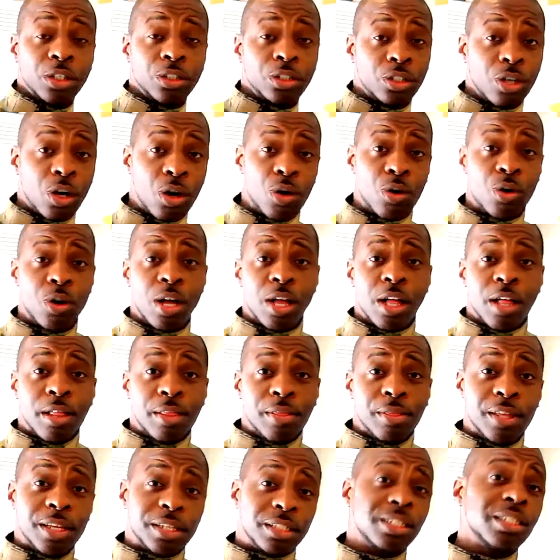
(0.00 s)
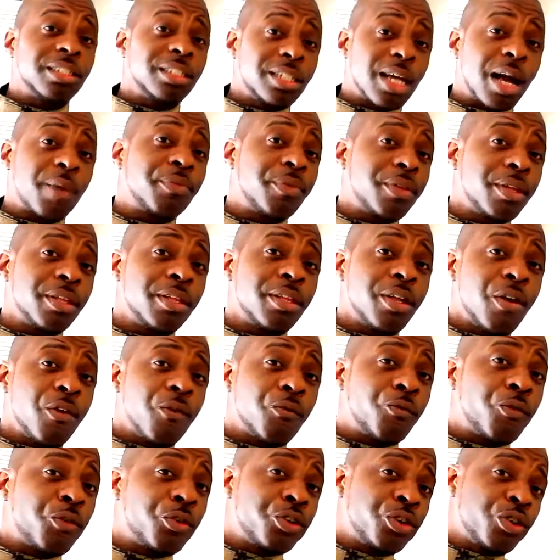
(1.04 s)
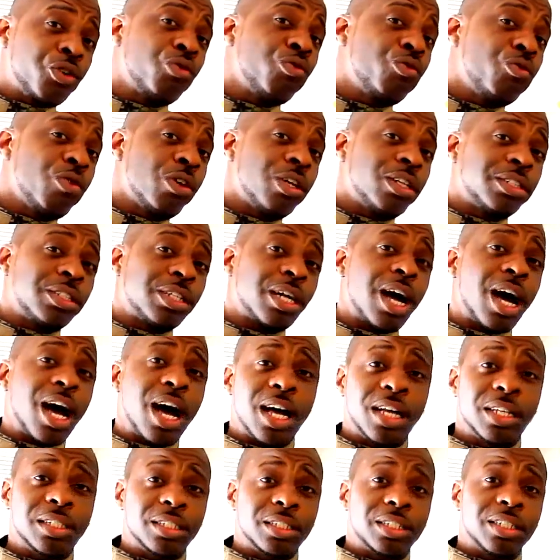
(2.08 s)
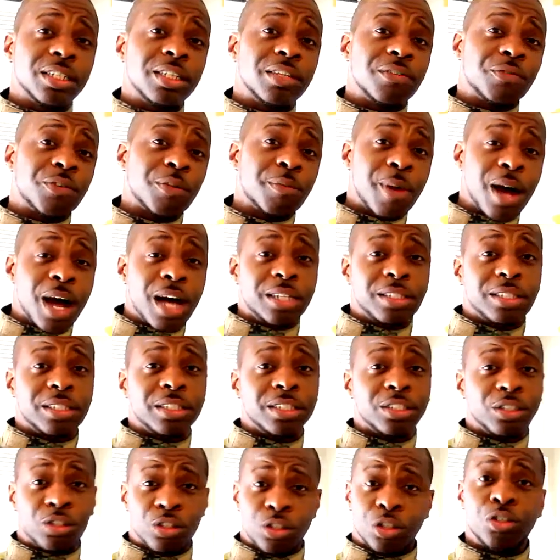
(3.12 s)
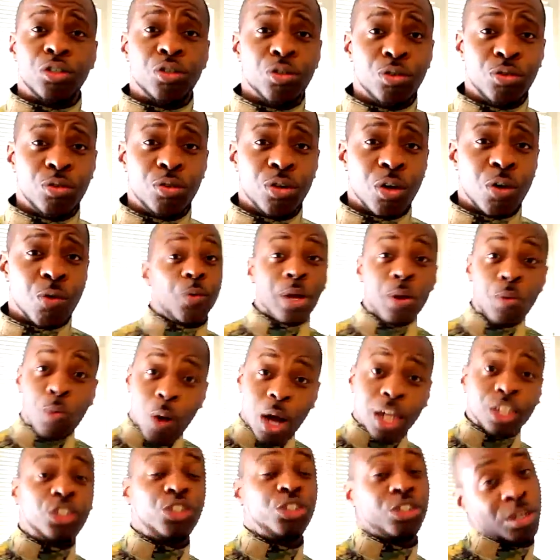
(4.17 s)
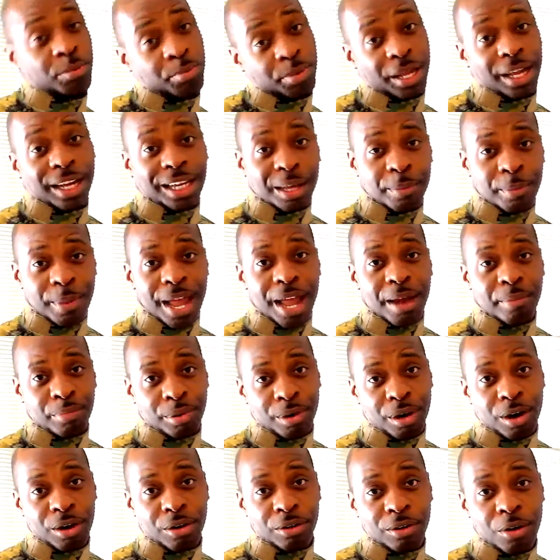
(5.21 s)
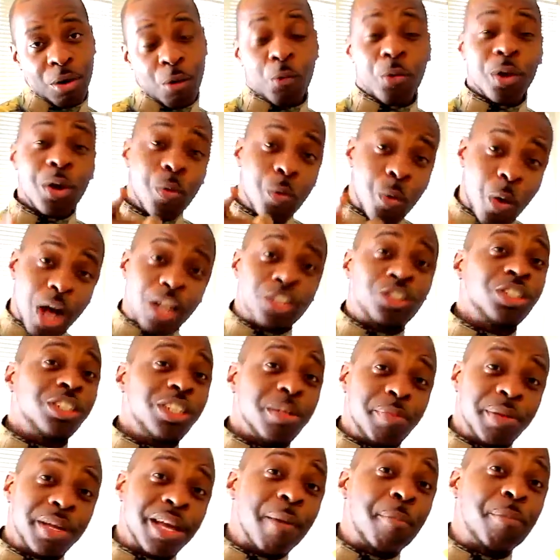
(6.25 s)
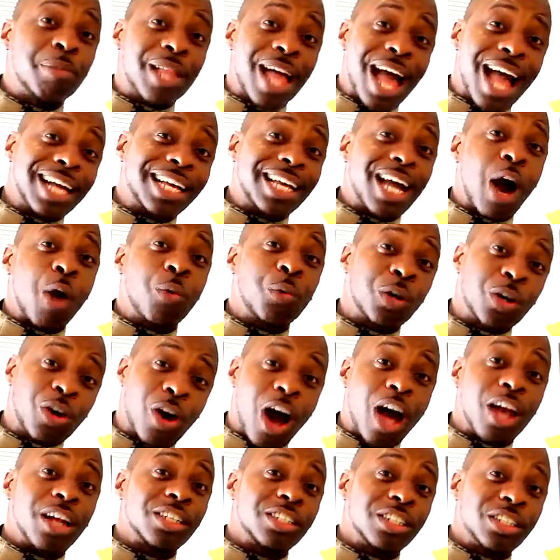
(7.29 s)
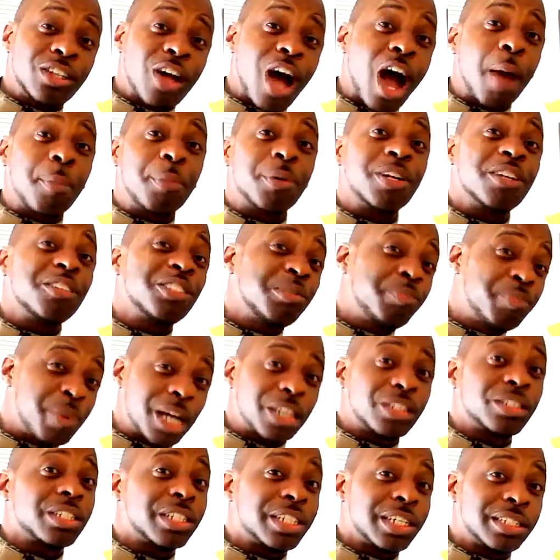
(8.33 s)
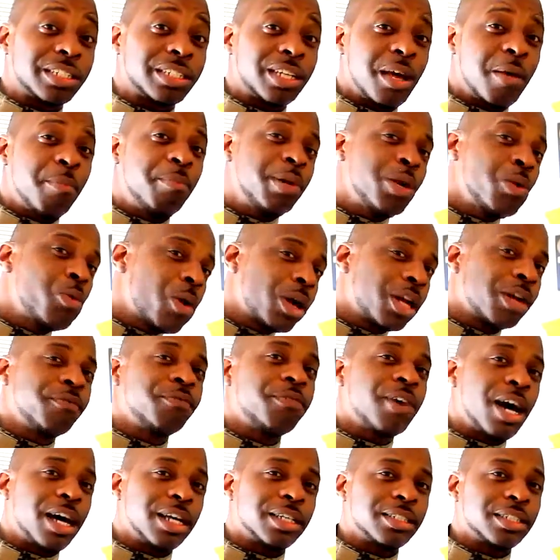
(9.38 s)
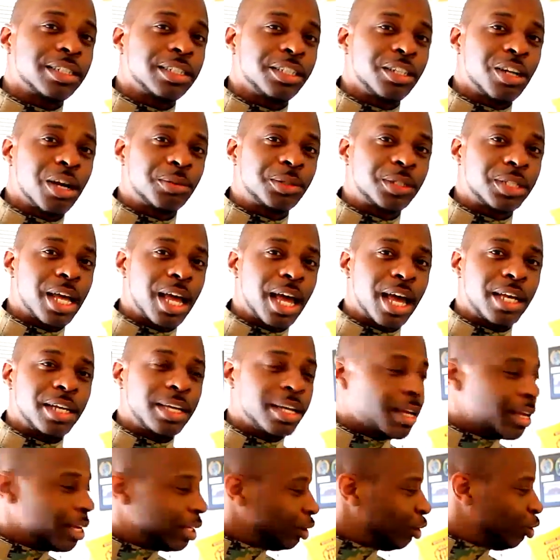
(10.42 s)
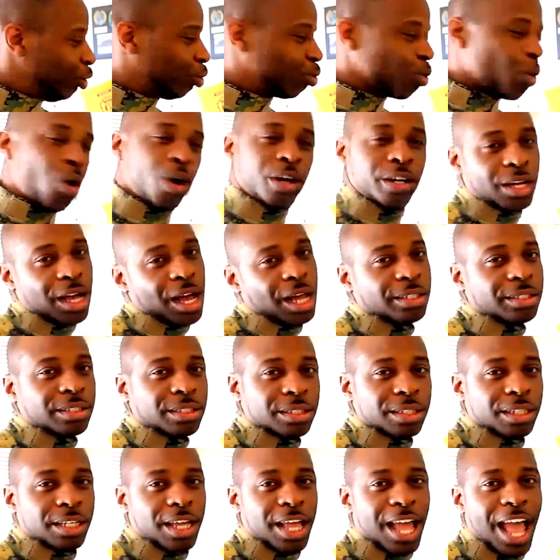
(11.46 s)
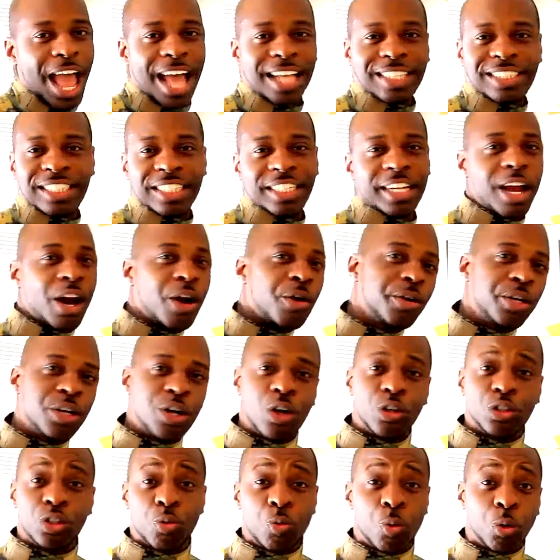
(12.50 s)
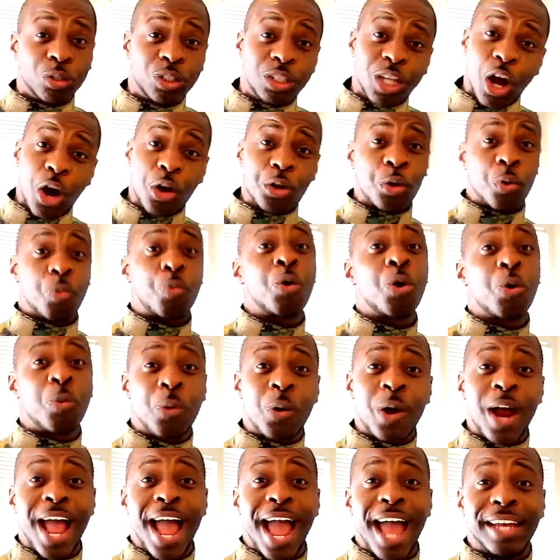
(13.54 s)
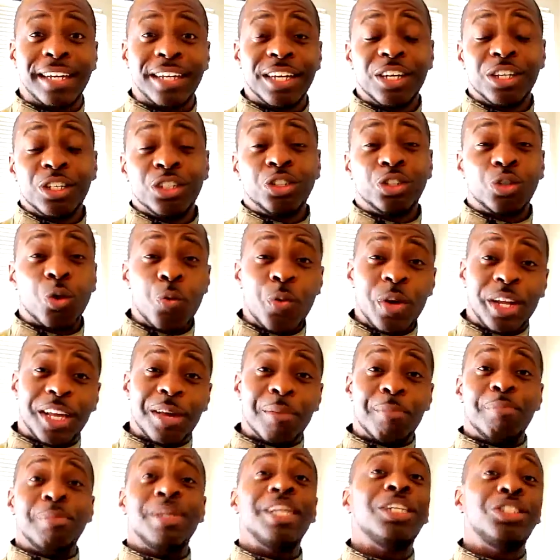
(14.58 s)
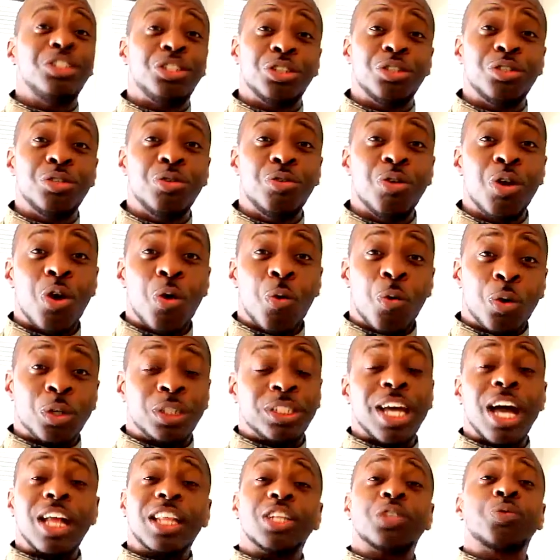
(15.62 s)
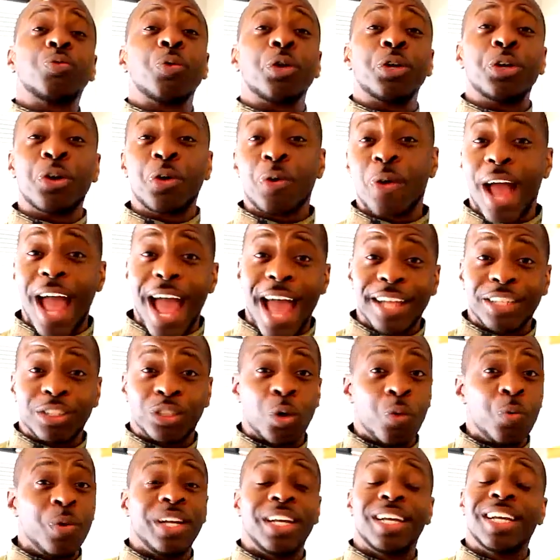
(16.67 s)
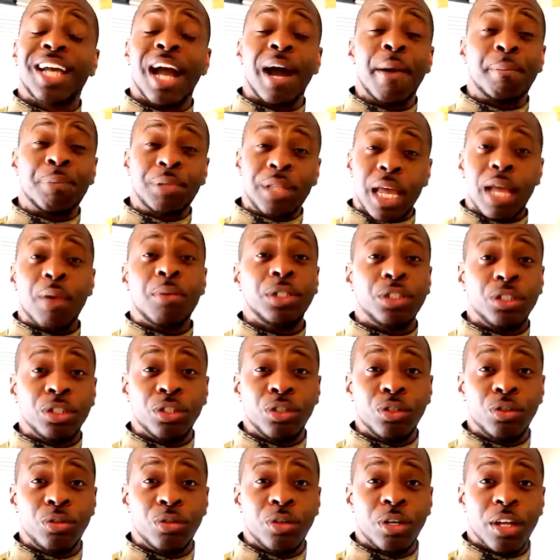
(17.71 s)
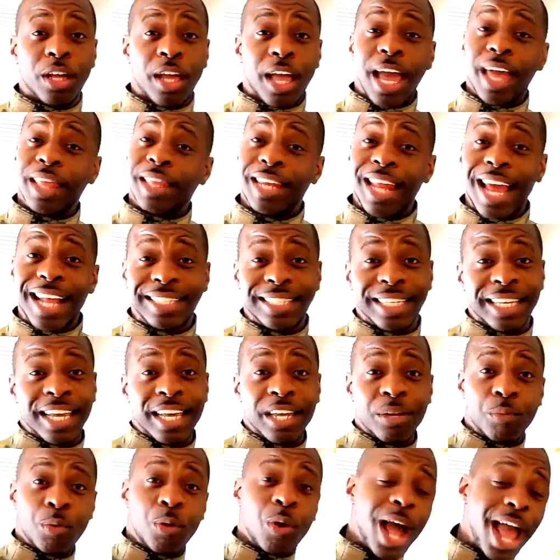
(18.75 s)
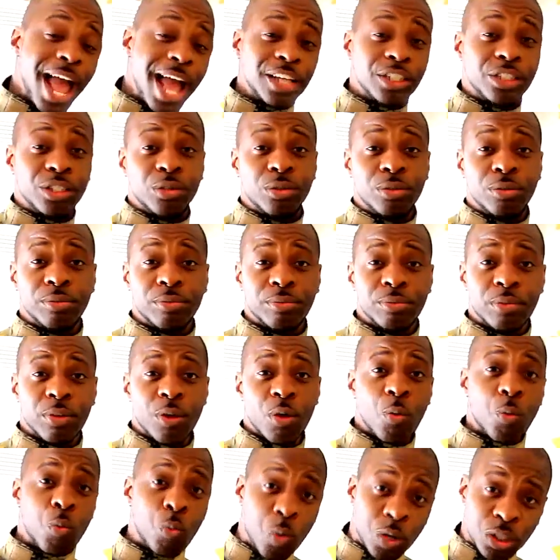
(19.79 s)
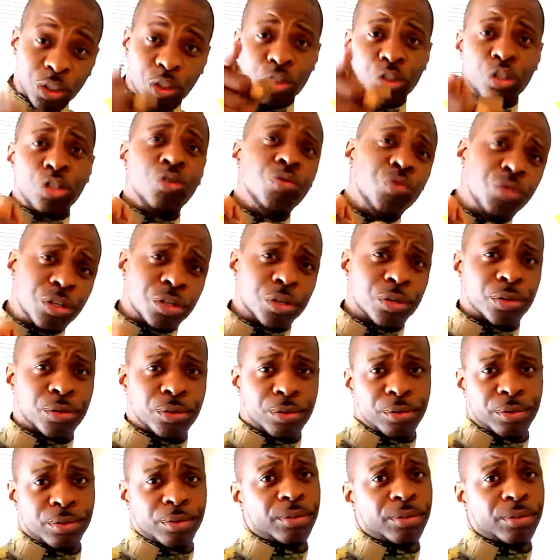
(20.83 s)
So this is something for you, to us, from us to you. We want you to be a command bro. We want you to be a blackout reconnaissance operative specialist. Be one of us, you know what I'm saying? Join us at Scenarios. We'll tell you where we're at so we can meet you. Tell us where you're at so we can come play with you. And then at the end, we'll ask you, what do you do?